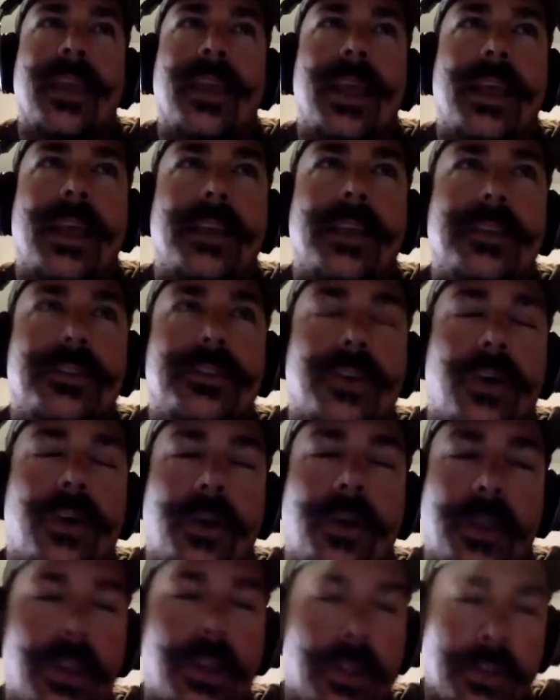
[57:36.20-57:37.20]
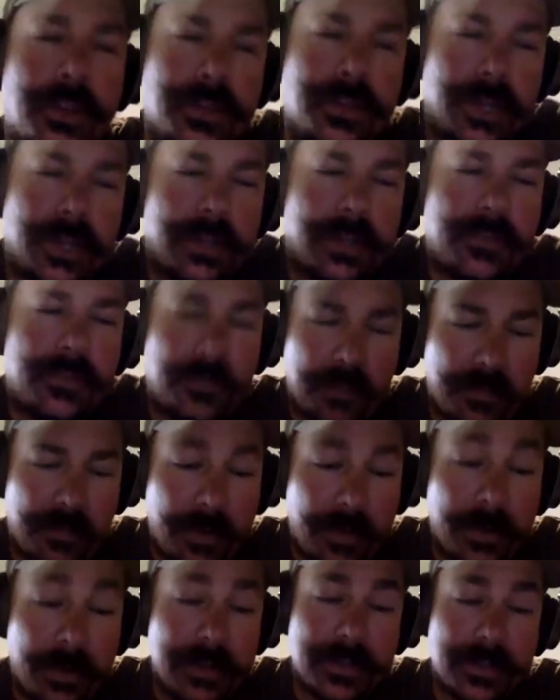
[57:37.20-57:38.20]
So just from a
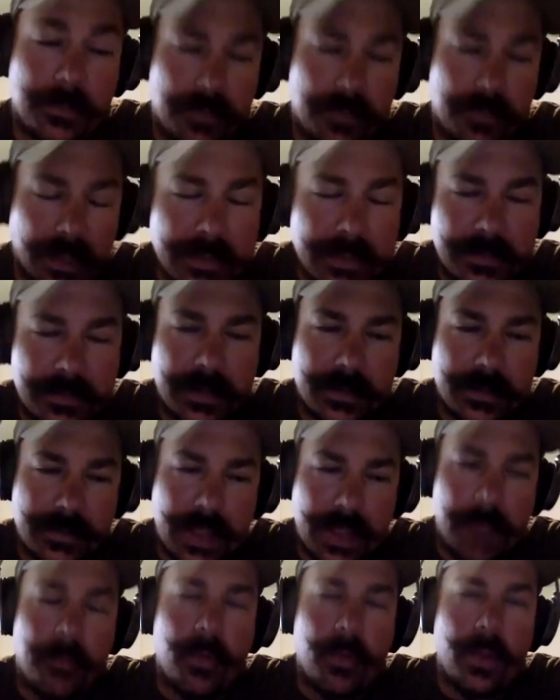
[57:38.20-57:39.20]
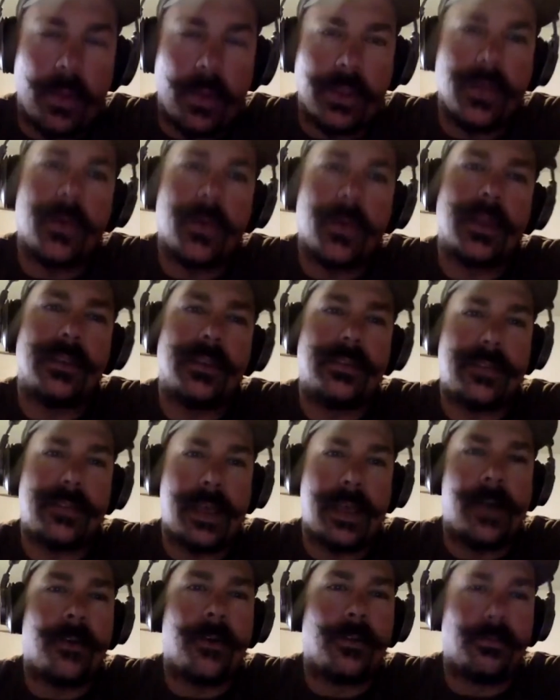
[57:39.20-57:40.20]
very simplistic standpoint, you can
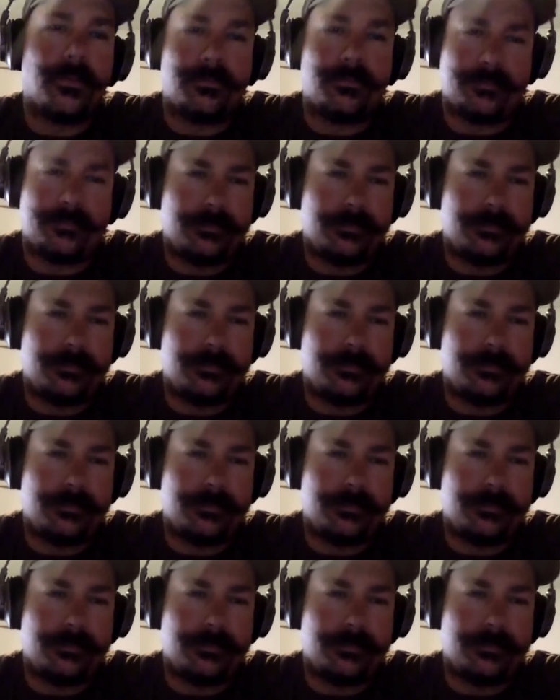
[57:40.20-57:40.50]
tell